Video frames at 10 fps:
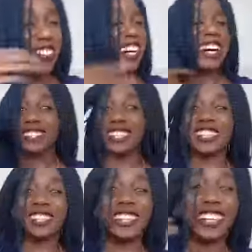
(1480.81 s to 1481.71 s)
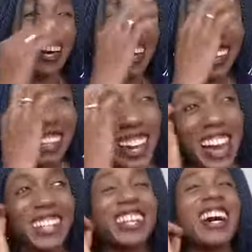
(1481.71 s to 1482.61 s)
but I did.
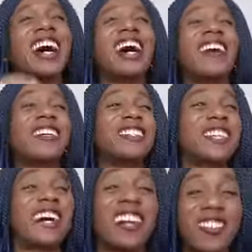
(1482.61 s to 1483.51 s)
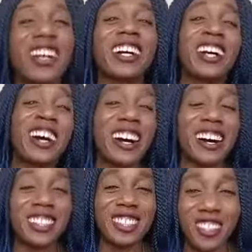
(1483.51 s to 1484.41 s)
and now it's like, oh my
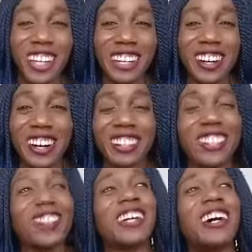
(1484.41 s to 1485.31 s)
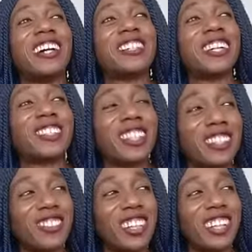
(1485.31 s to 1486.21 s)
gosh, oh my gosh, oh my gosh. I
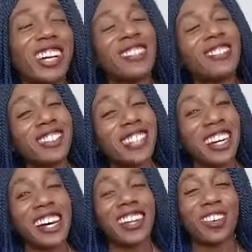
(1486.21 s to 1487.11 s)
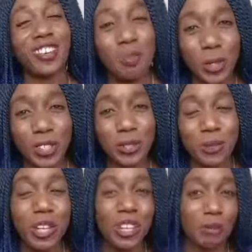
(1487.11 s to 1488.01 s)
suddenly realized ah, there was more
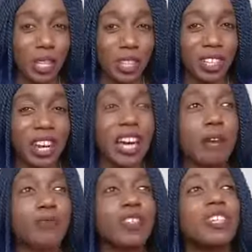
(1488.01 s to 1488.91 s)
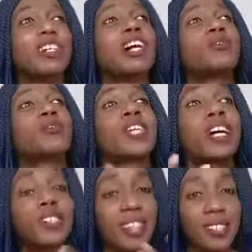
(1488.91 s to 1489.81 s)
to it than met the eye. And it was
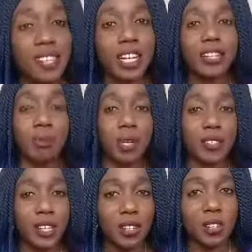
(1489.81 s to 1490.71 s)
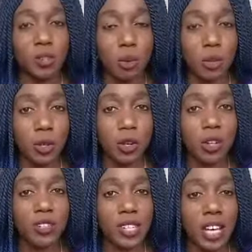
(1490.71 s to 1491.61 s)
as I started to pay attention to what was going
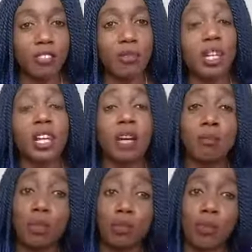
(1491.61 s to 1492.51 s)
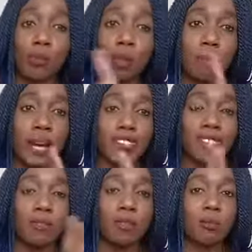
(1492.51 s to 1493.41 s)
on inside of me that I moved from being
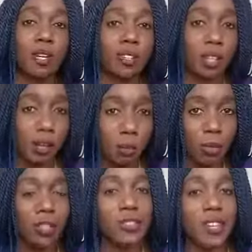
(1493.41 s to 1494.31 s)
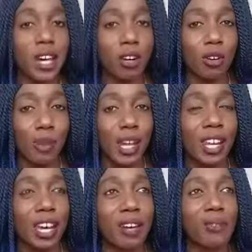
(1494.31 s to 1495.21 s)
passive to being a deliberate designer of my
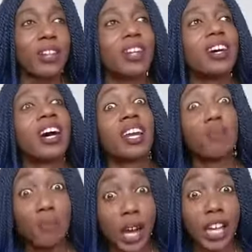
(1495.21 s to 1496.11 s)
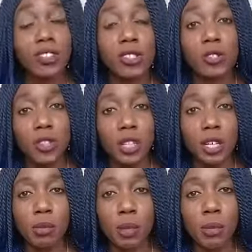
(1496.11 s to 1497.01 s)
life. And I invite you to the
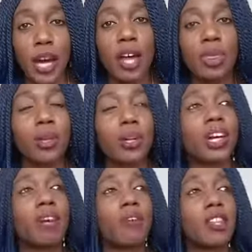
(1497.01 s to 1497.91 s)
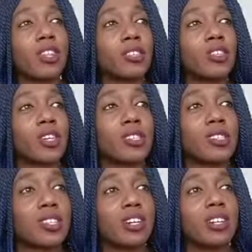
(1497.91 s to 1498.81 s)
deliberate path, okay? Rather than
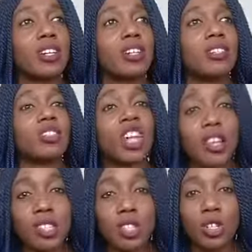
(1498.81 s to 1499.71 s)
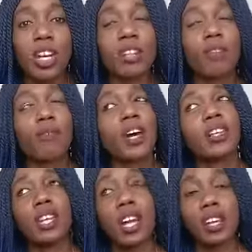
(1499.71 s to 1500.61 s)
just just trying to
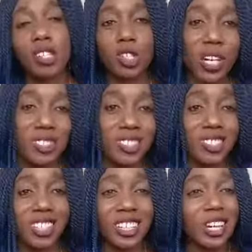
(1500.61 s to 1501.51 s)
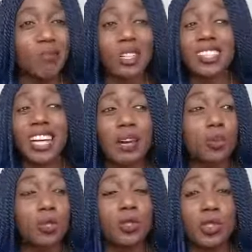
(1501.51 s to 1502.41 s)
find the next strategy. How many
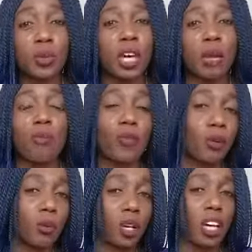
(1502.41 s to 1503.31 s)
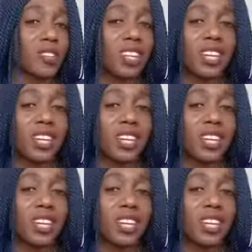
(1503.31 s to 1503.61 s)
times will you do that before you realize